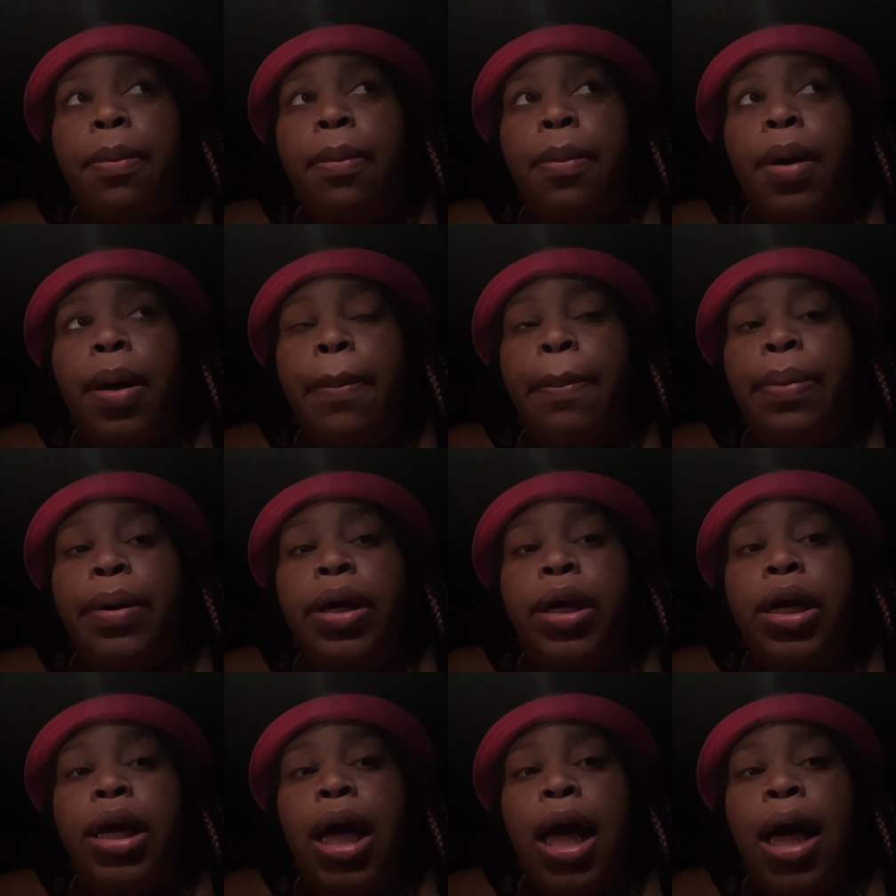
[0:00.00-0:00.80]

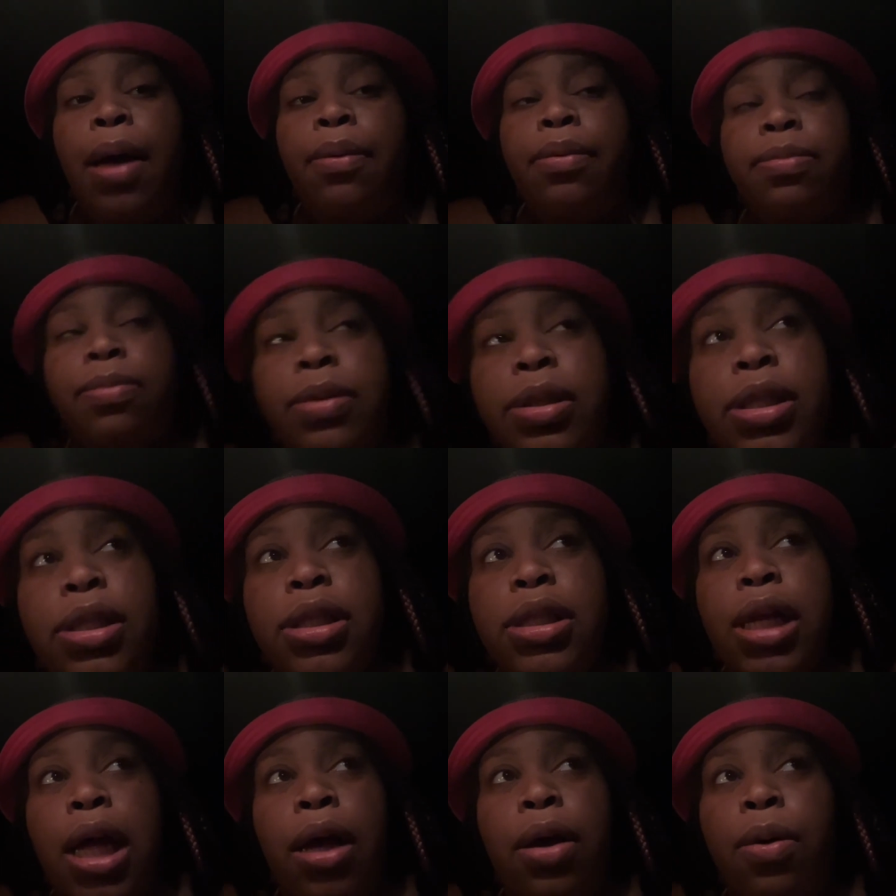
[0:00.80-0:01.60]
But I'm just
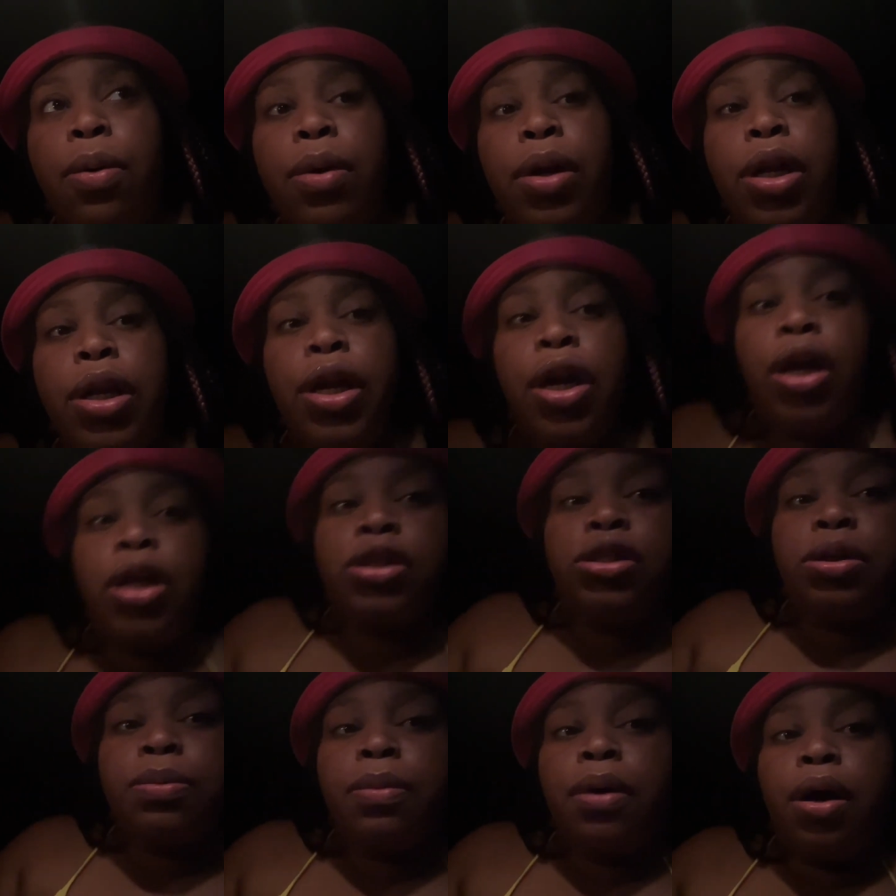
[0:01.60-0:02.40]
not going in there.
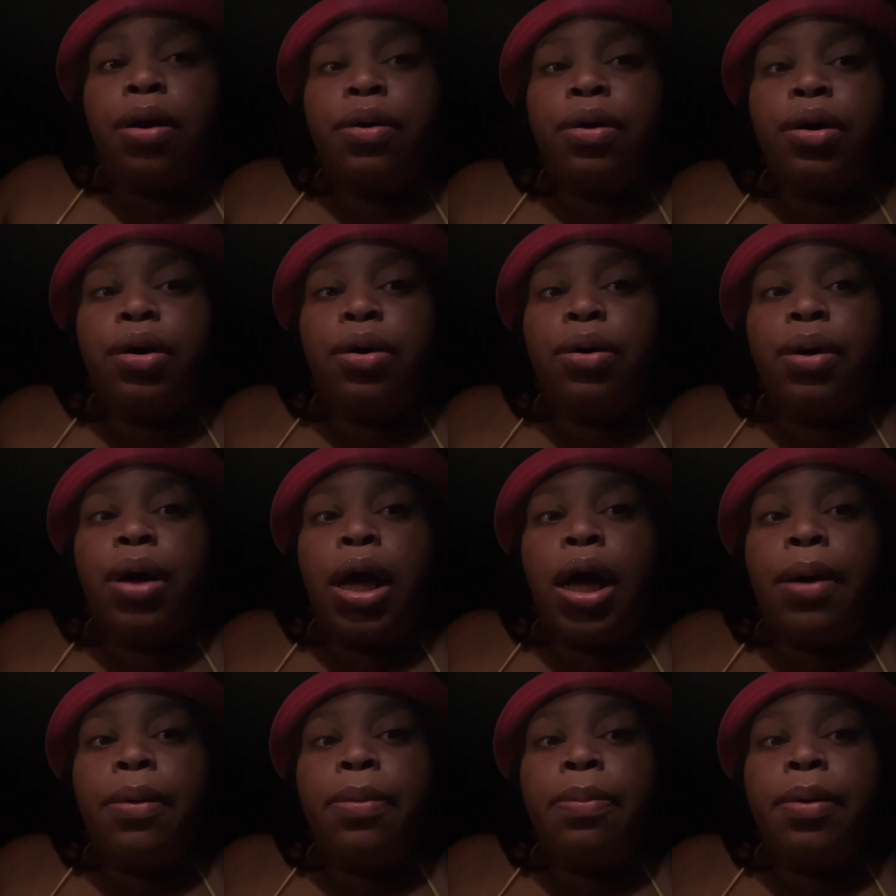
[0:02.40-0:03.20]
Tomorrow
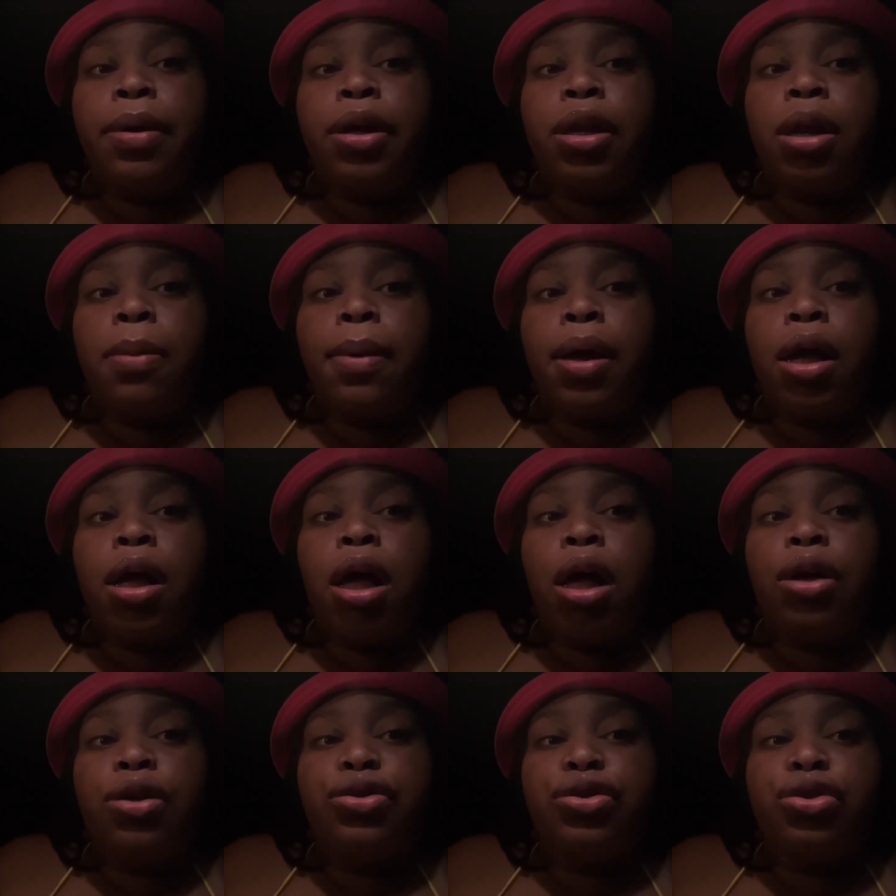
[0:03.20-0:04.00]
I'll be picking up my
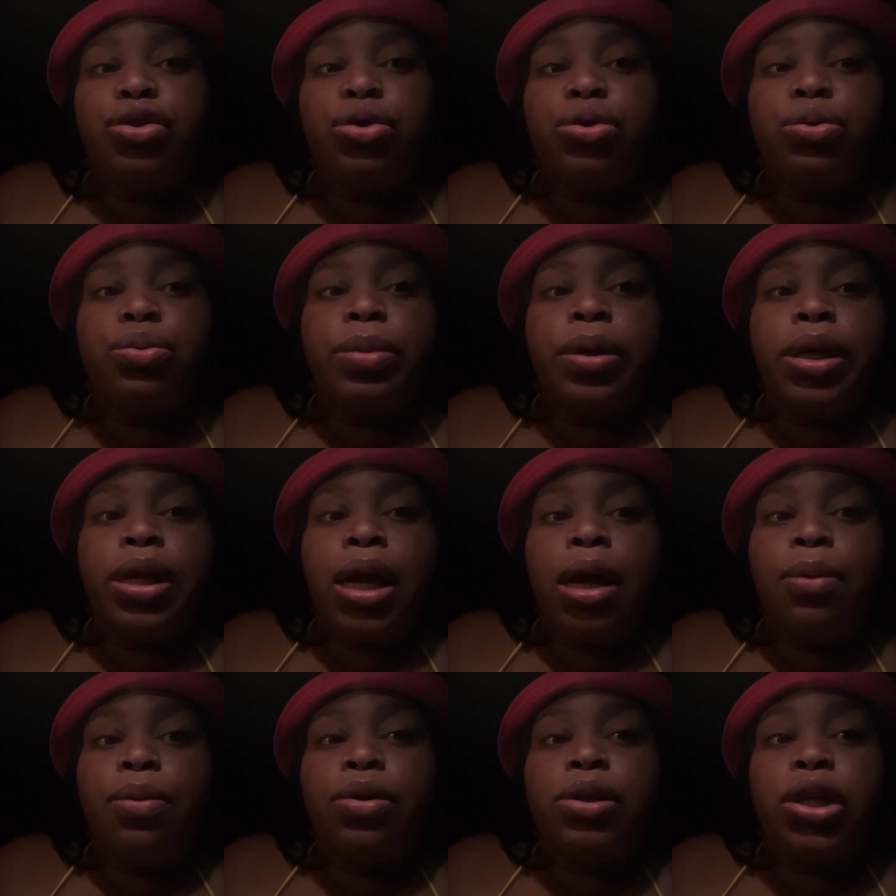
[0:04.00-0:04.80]
costume and
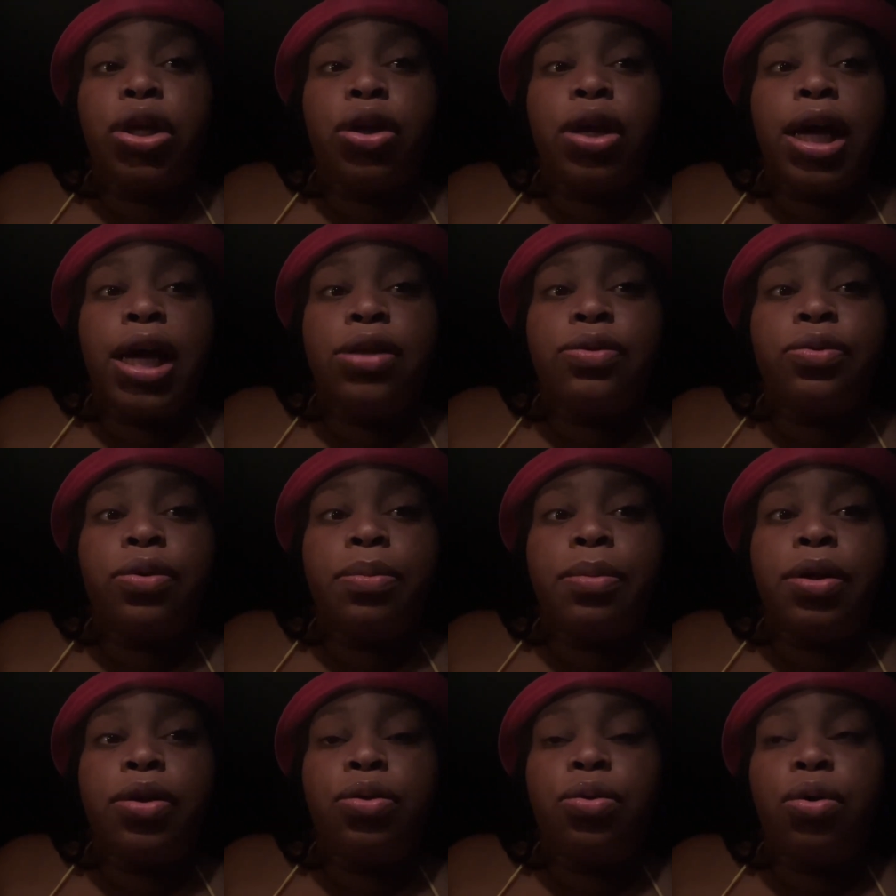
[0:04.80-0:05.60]
I will take you guys with
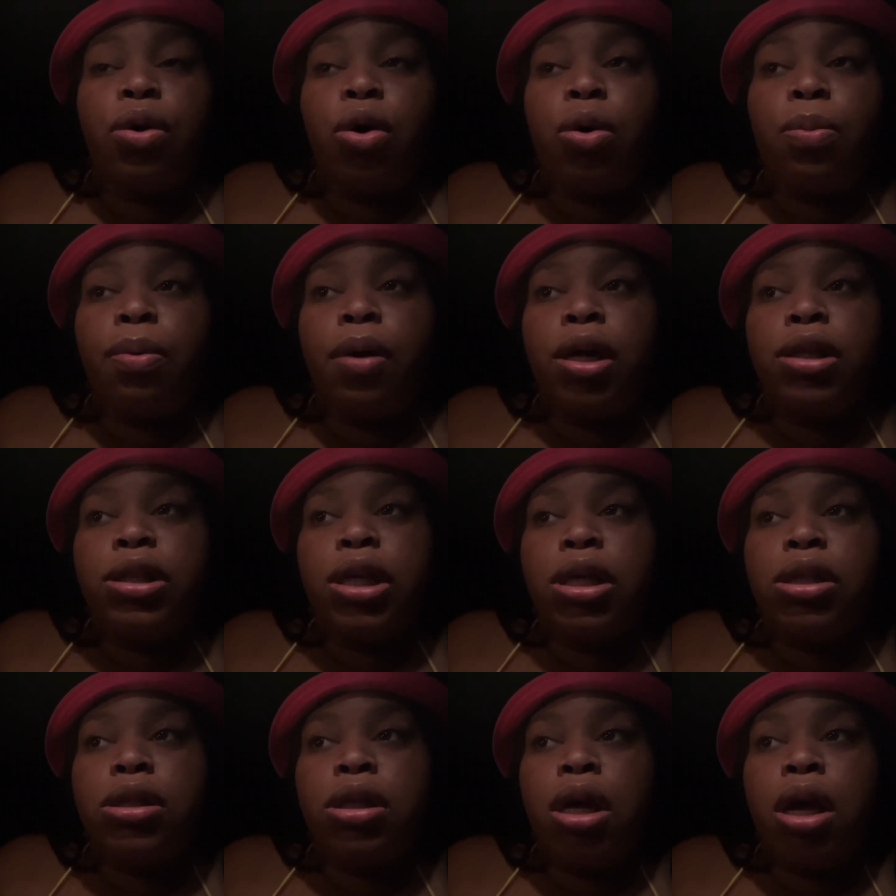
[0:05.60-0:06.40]
me through the whole
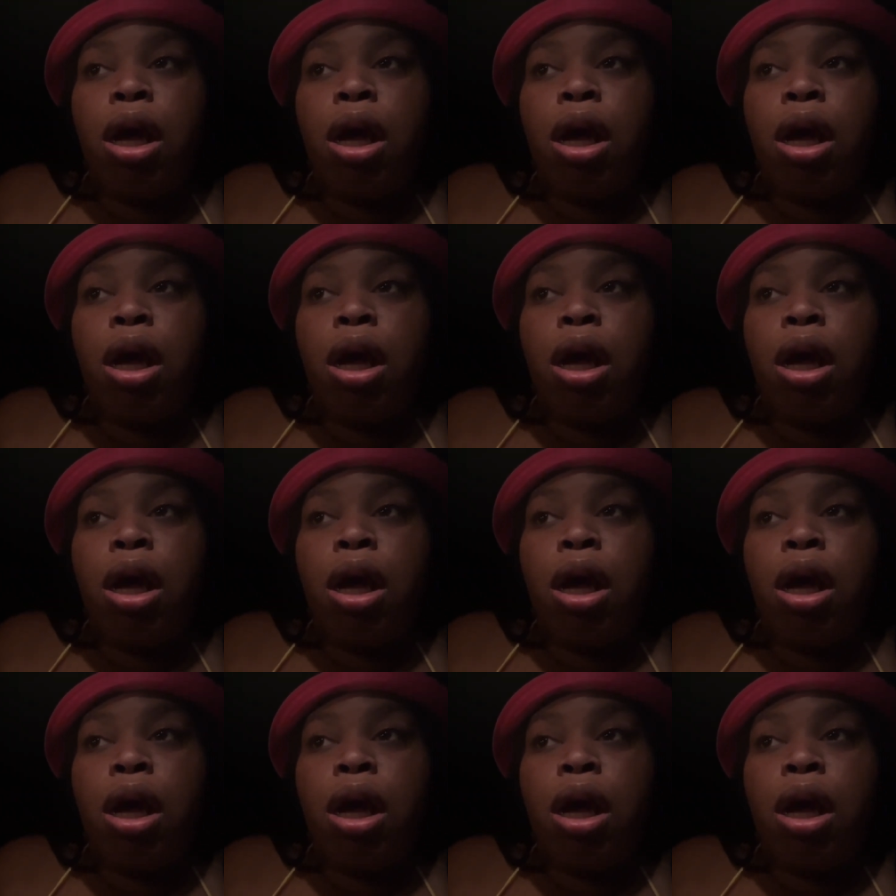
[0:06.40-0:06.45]
process.